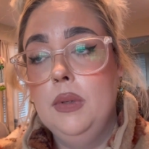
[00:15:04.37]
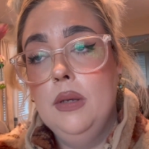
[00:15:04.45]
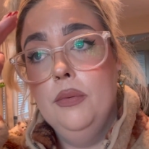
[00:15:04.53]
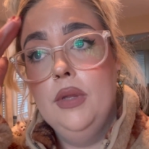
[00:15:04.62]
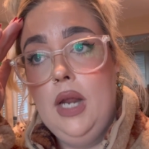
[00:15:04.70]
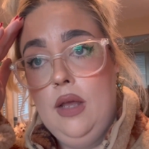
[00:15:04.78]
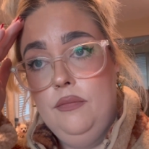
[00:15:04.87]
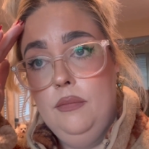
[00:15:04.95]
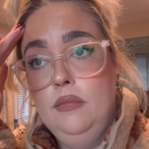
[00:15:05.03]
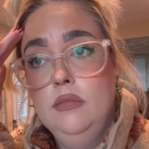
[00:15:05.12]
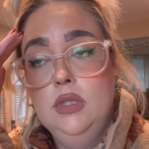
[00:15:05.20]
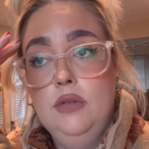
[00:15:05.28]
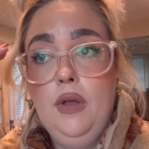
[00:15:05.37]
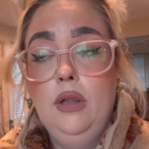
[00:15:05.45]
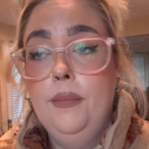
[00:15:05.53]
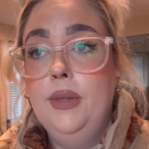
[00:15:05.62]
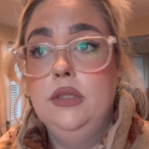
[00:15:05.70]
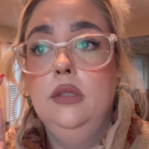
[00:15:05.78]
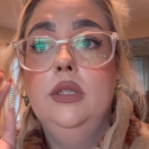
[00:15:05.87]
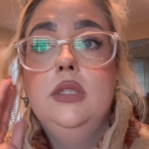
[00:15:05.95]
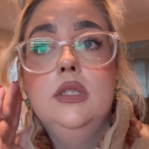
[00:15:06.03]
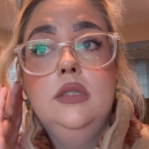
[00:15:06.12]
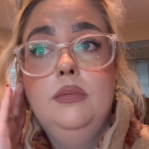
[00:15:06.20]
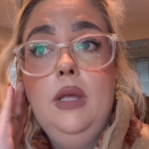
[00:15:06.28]
people that have developmentally
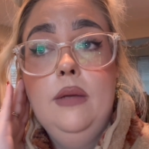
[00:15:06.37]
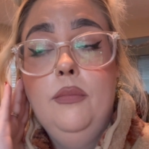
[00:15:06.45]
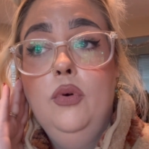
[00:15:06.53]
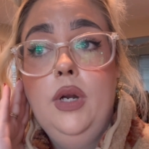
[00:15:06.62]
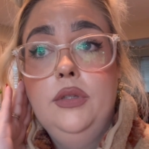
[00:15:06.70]
disabled